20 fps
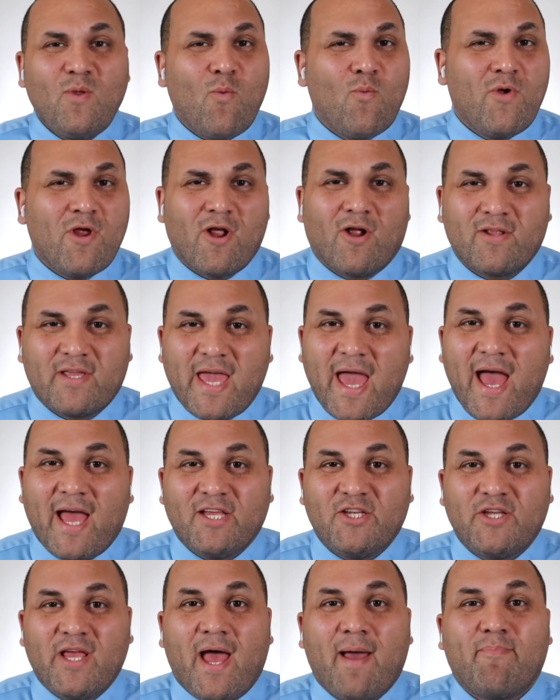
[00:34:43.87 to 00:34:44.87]
we're on
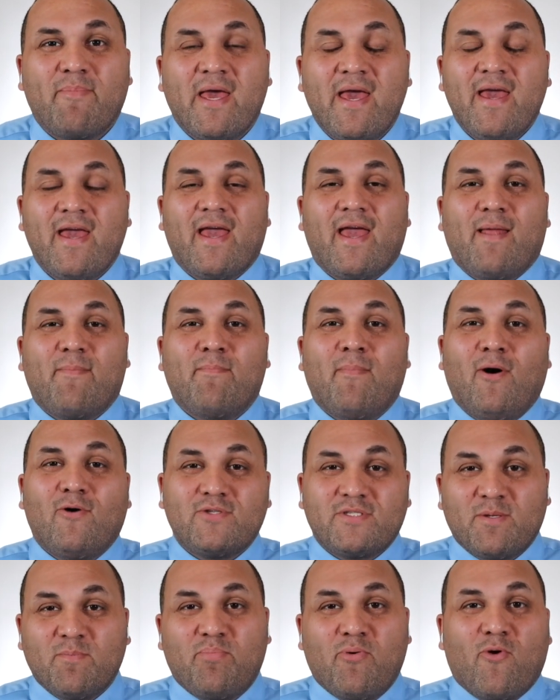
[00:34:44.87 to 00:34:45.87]
Cash App, and
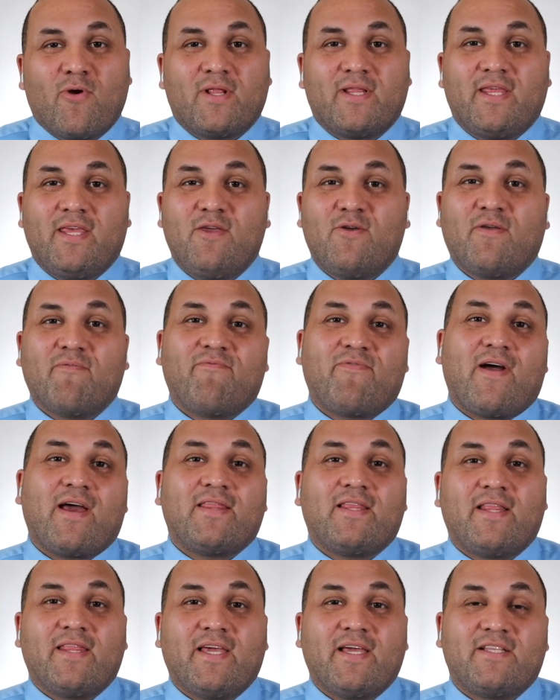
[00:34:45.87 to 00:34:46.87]
most importantly, you can
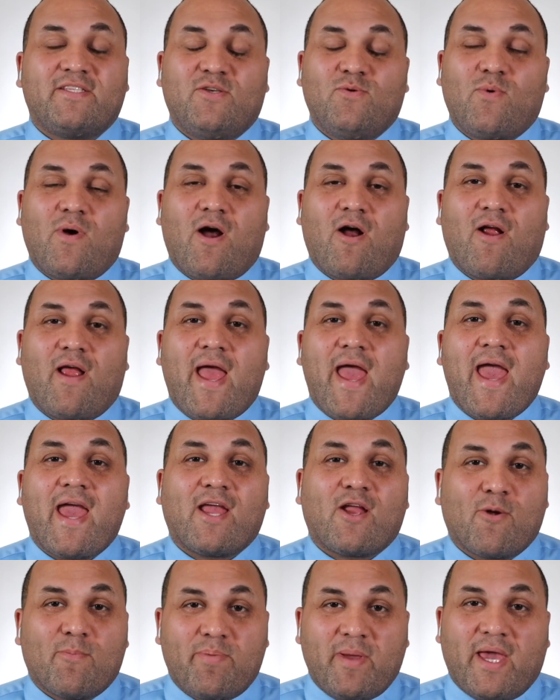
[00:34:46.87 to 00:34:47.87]
find the link to our
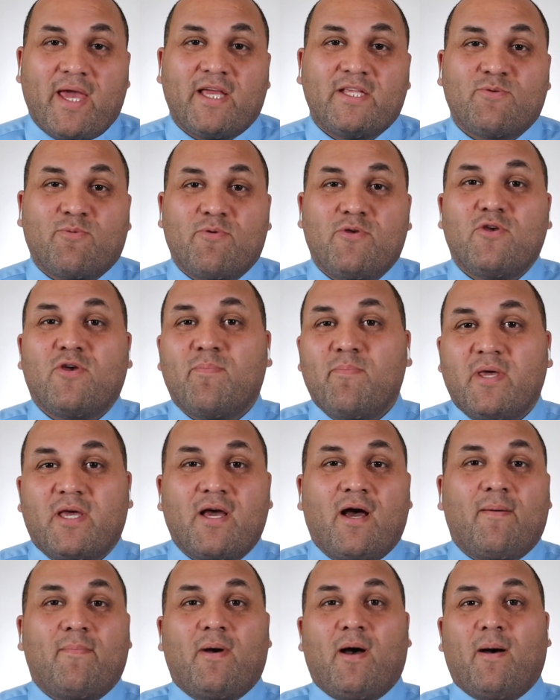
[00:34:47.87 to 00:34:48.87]
anchor page where you can
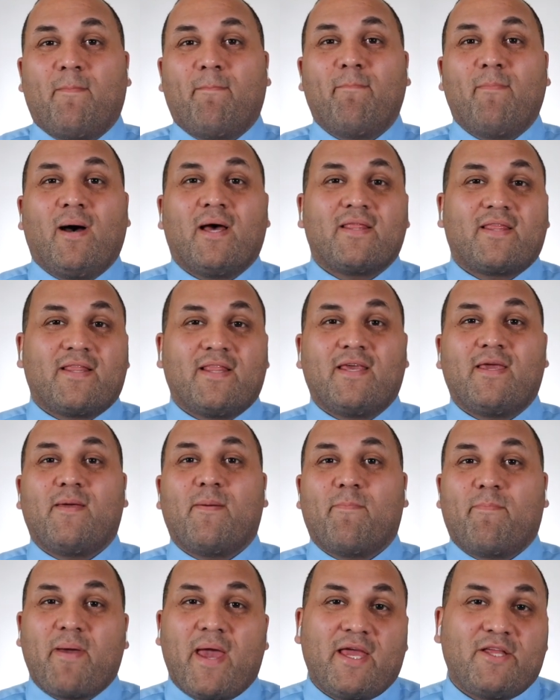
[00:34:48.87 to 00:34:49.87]
become a monthly
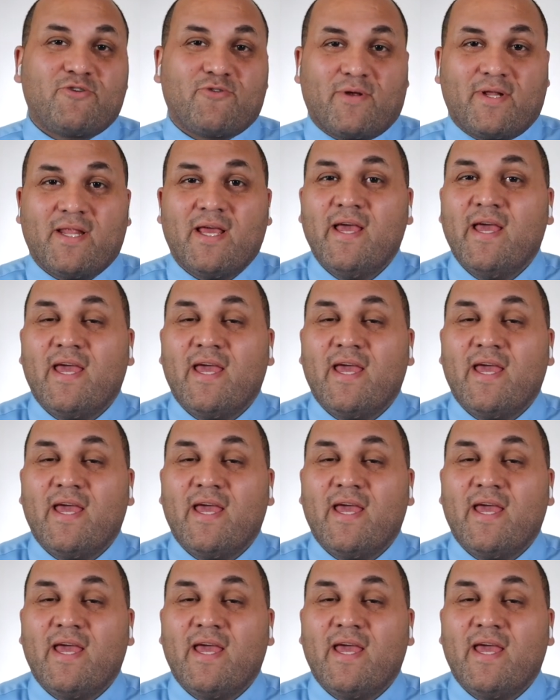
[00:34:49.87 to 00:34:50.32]
patron.